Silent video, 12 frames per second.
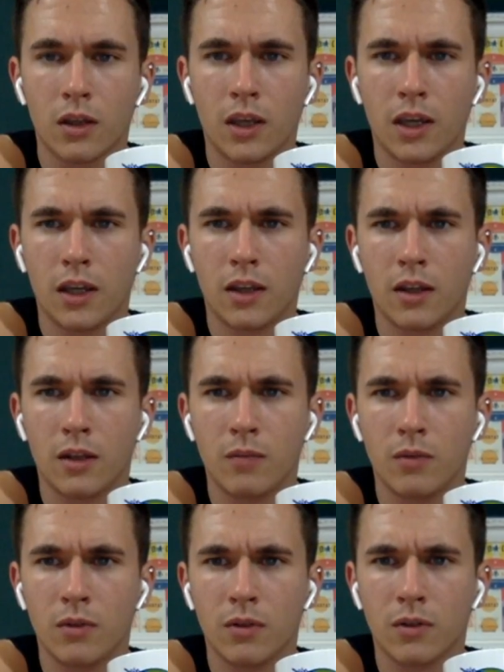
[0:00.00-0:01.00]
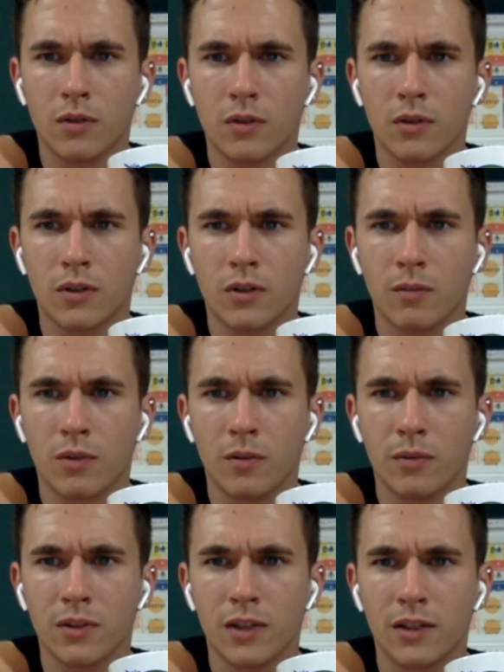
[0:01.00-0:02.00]
can't get the same
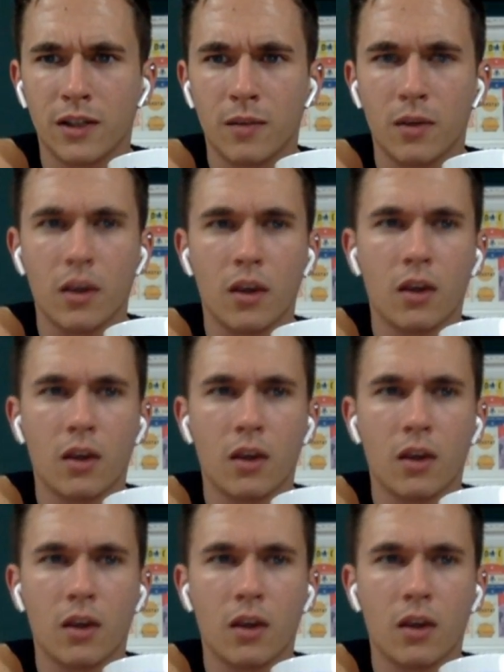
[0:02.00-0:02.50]
problem as last time.